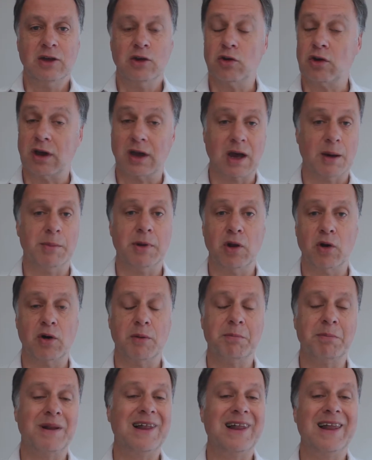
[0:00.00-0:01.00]
You can come along
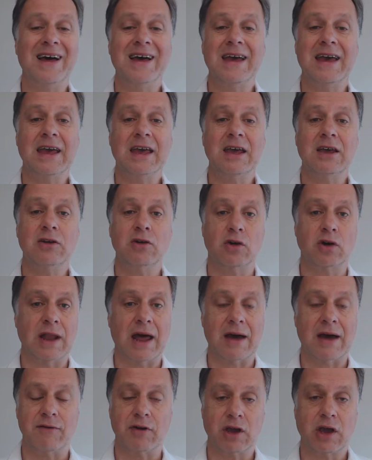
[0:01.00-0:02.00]
and play, you
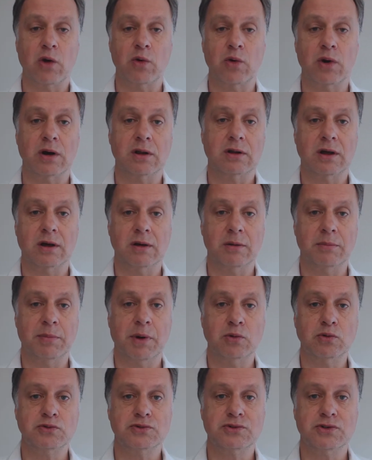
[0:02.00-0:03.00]
can have a go at
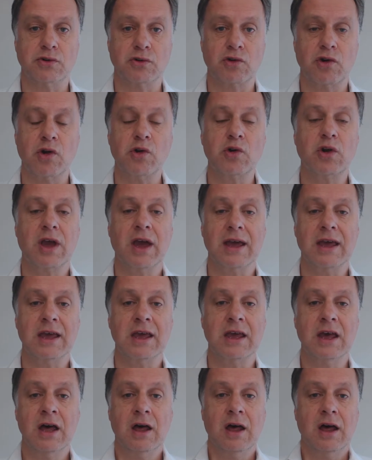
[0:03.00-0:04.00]
bowls or
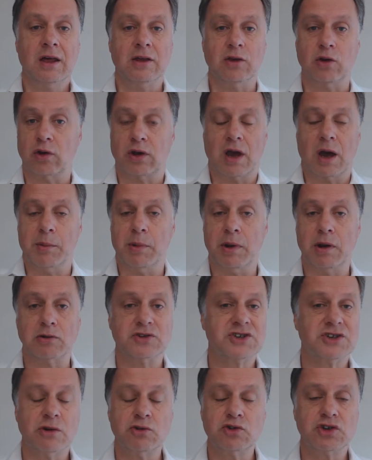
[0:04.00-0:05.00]
croquet, you can come
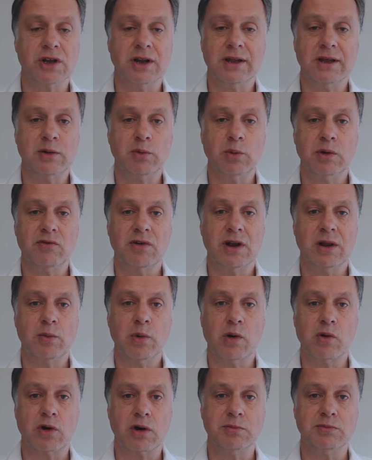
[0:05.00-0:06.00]
along socially. We really
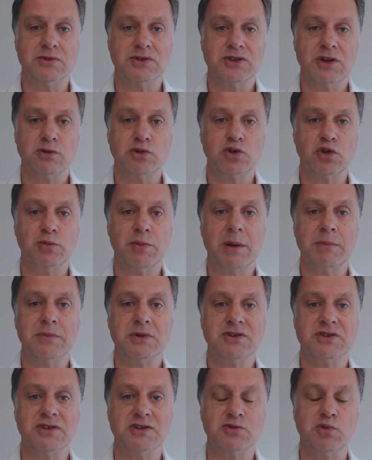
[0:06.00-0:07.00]
welcome social
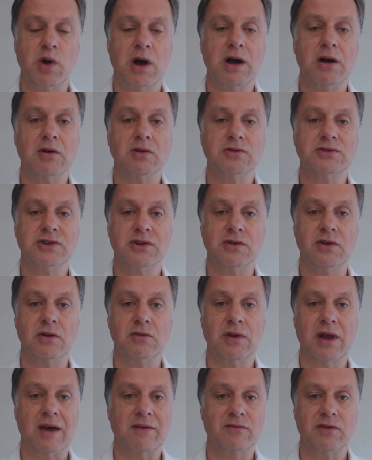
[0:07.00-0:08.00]
members as well, so you
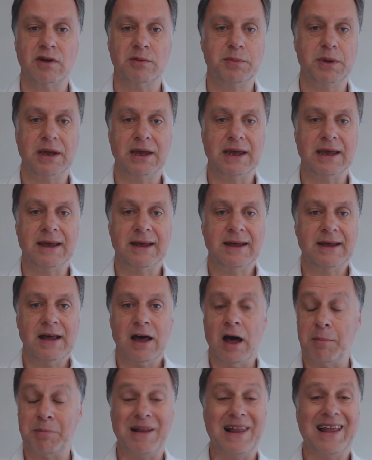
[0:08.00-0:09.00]
don't have to be
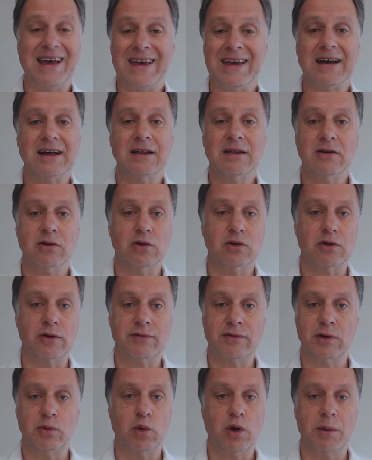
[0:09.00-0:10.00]
a player, or
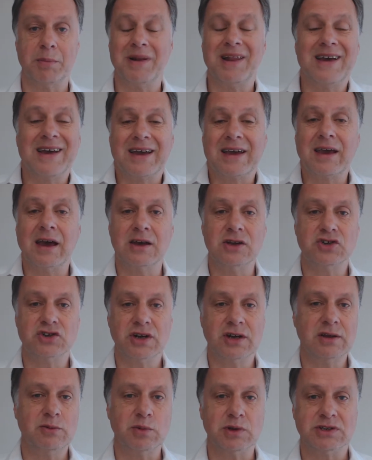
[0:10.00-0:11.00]
if you want to play
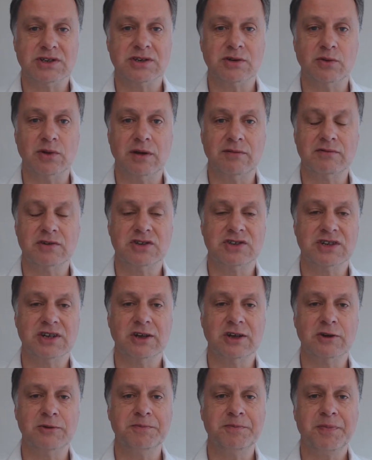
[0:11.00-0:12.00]
occasionally, we'd still love to
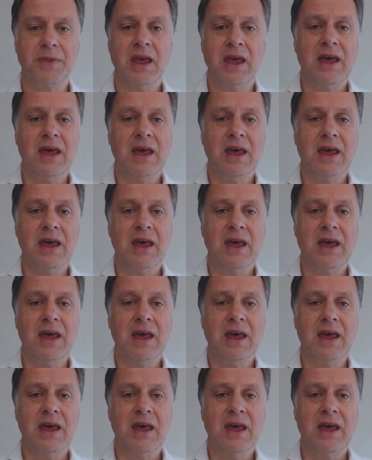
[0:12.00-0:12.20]
see you.